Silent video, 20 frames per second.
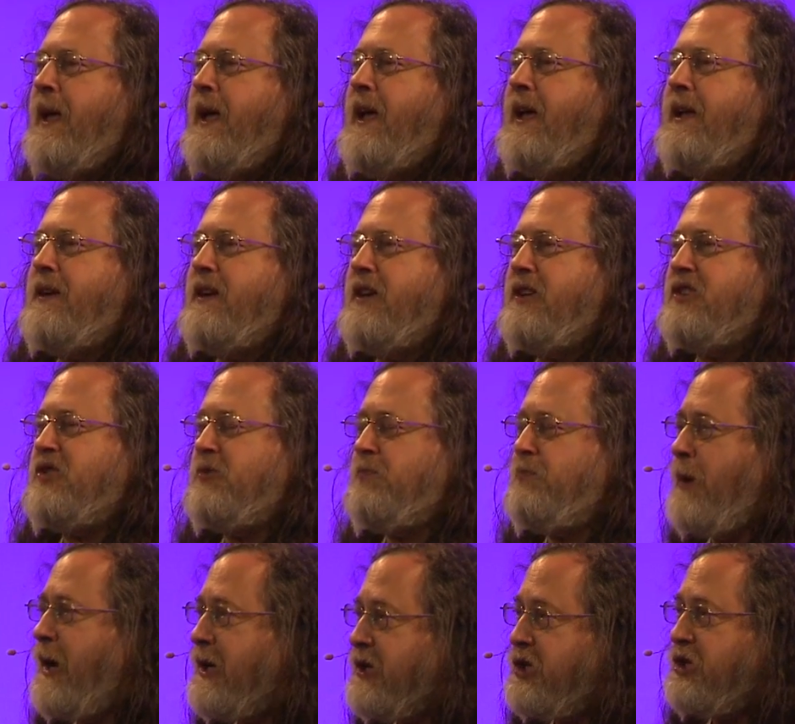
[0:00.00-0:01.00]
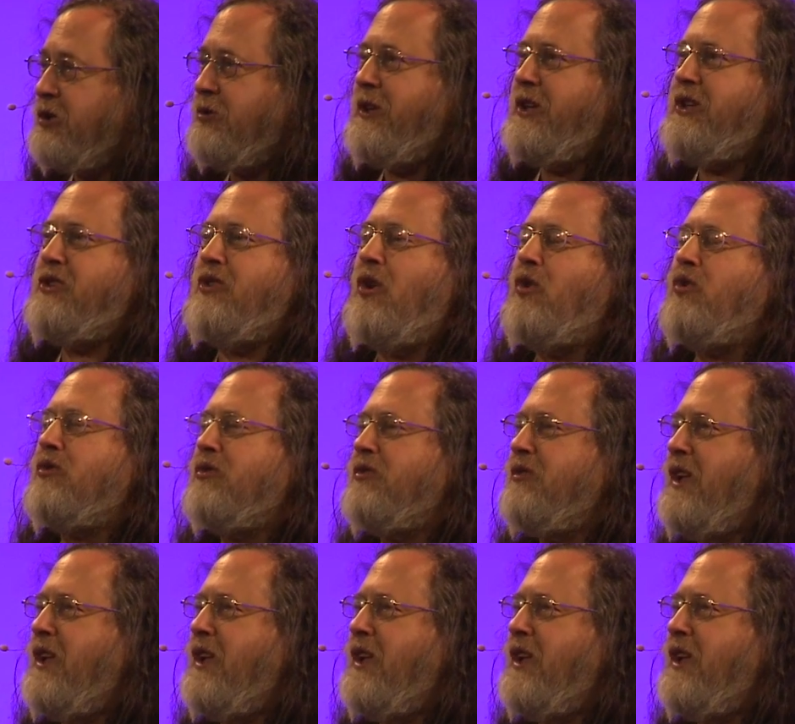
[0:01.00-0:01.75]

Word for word: And especially don't